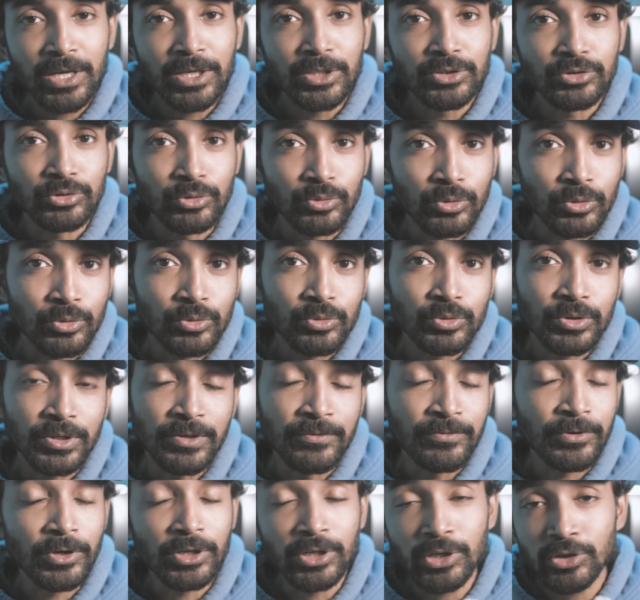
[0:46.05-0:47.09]
So
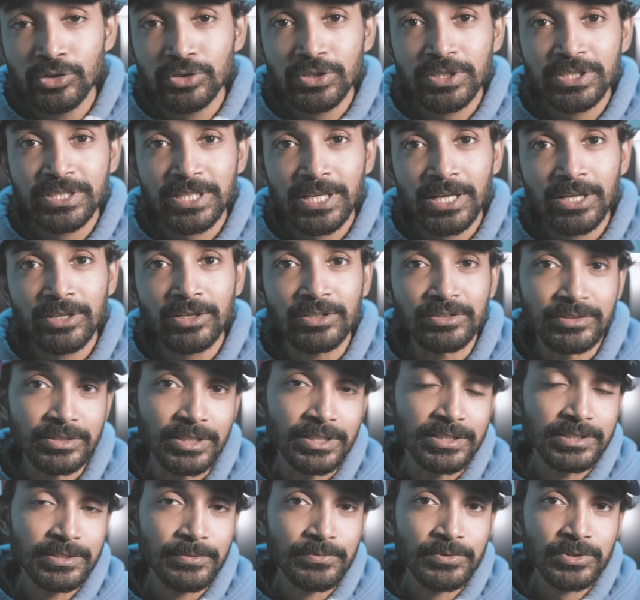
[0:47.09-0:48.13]
if you're new to the channel,
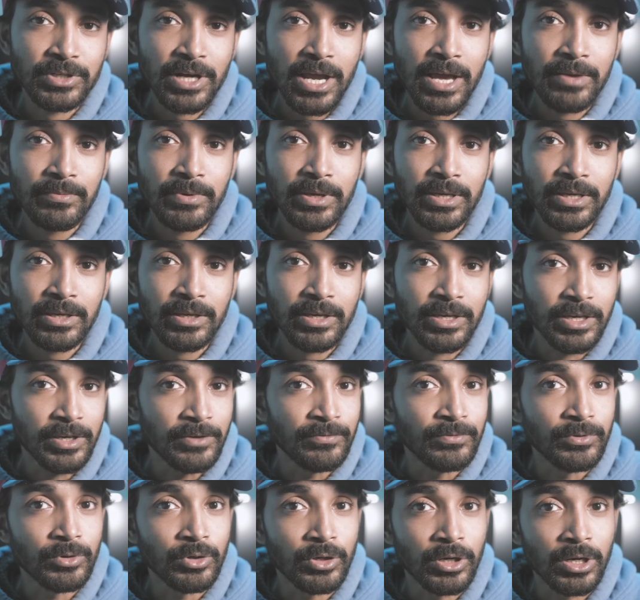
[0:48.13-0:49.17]
consider subscribing.
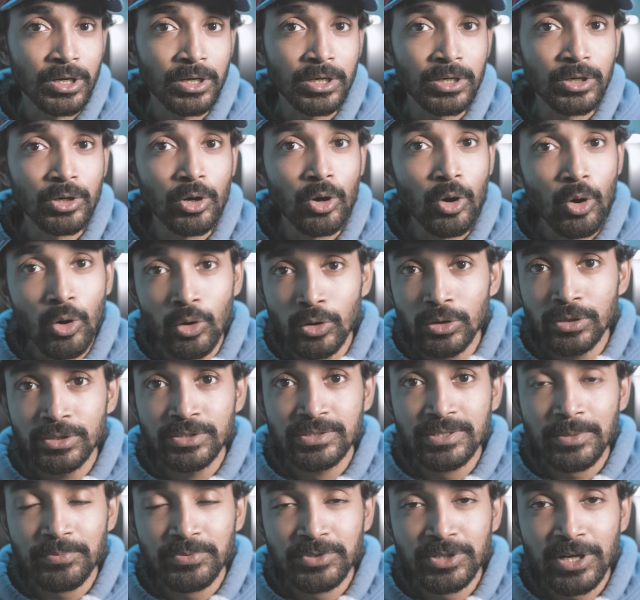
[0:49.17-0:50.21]
If you're old
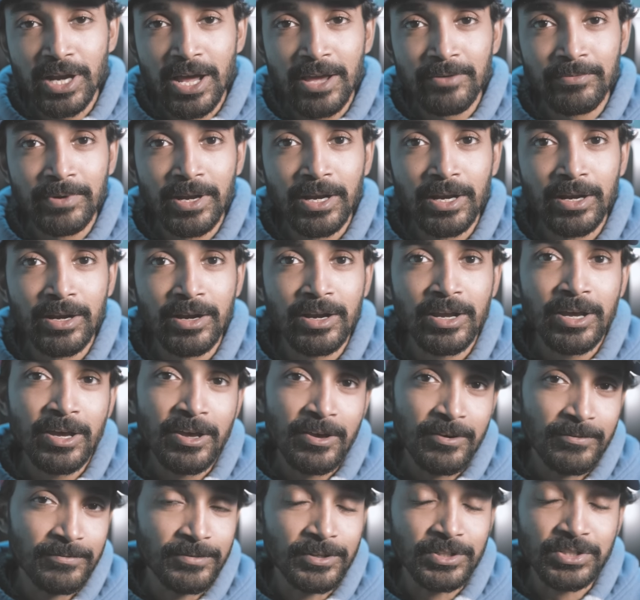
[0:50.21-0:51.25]
subscriber,
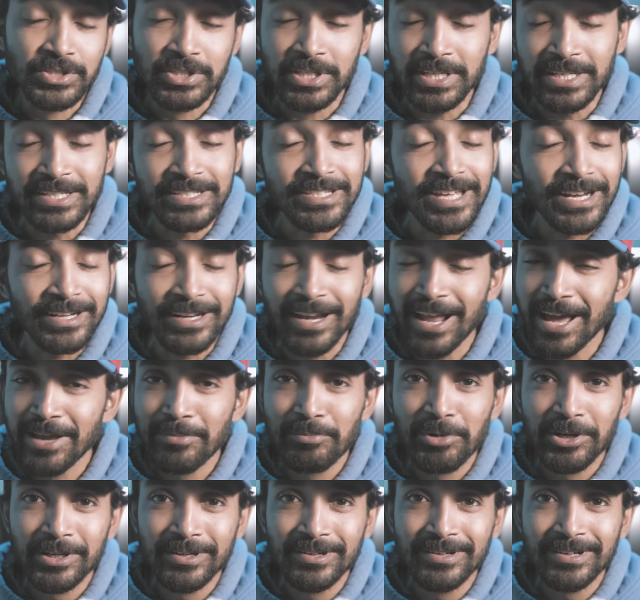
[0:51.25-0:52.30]
first hit that like
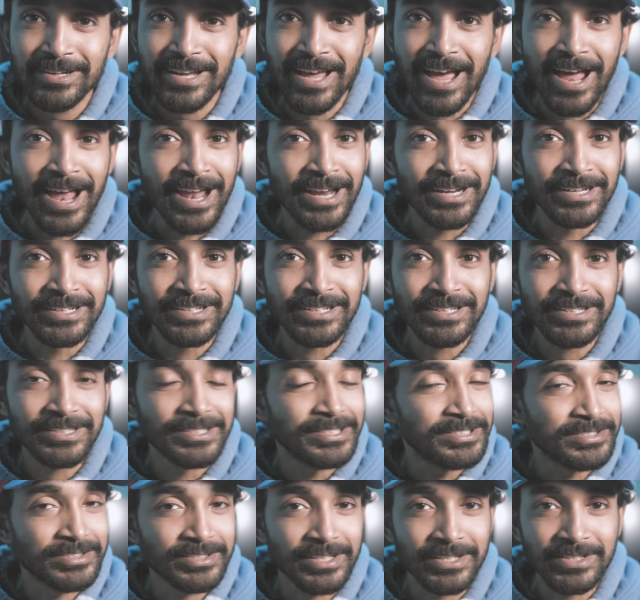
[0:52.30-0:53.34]
button and
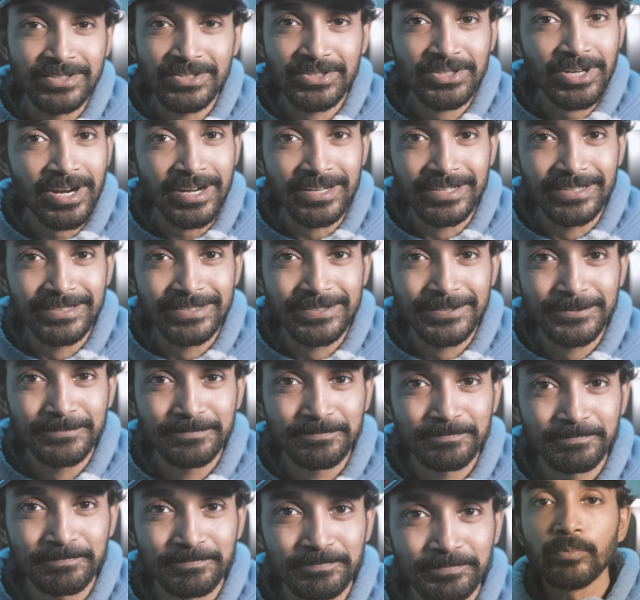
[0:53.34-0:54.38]
let's get started.
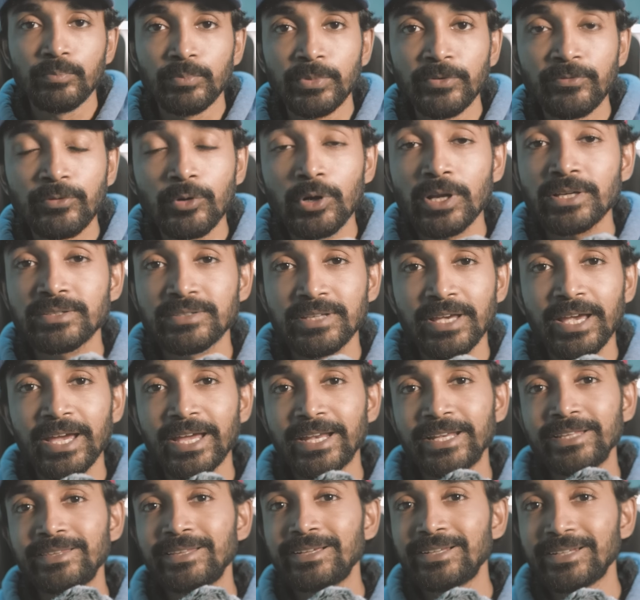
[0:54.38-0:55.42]
Before I say
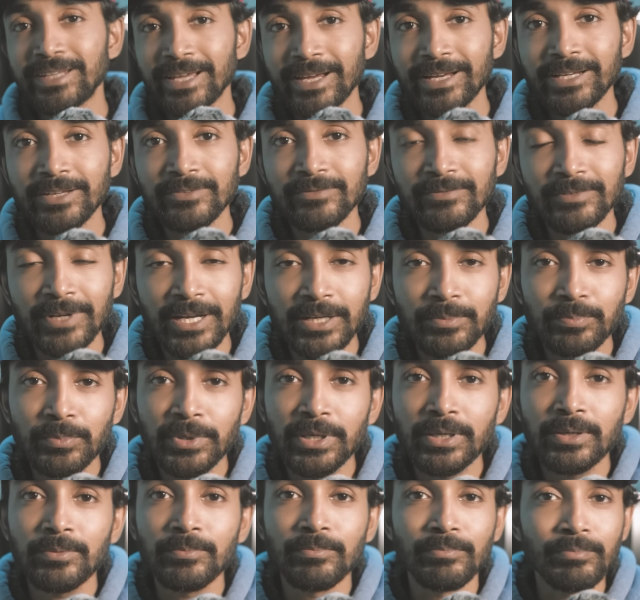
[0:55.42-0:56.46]
anything negative, let
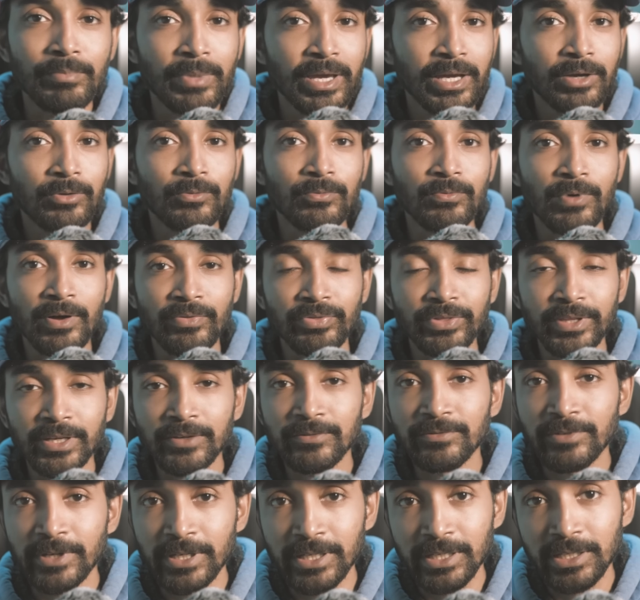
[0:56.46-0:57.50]
me make one
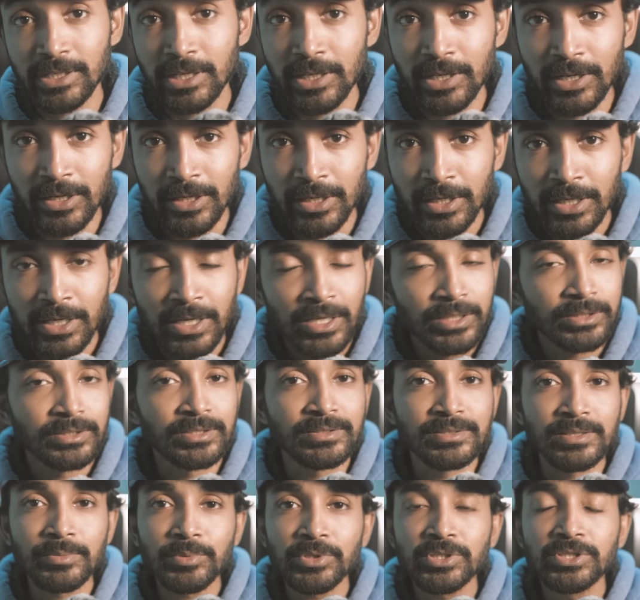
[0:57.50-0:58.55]
thing very clear. The
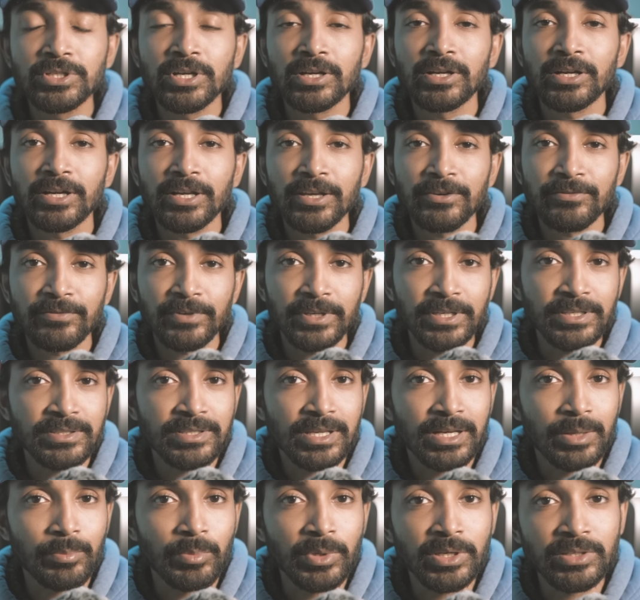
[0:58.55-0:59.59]
CB300F is
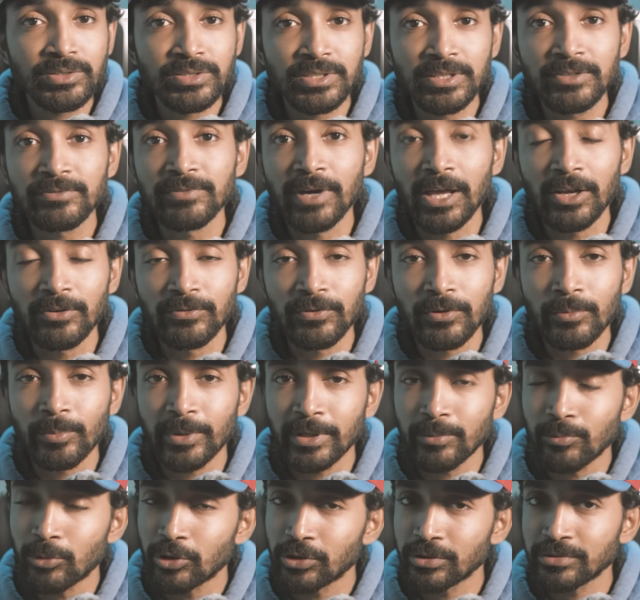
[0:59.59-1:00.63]
an amazing value for
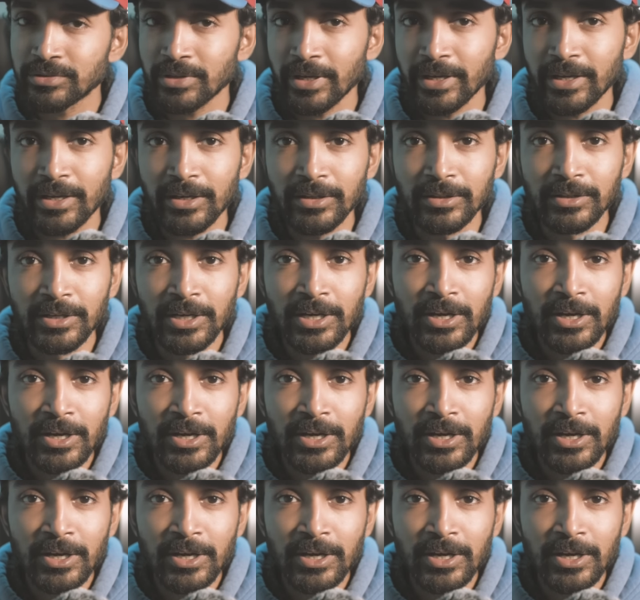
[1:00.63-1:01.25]
money motorcycle.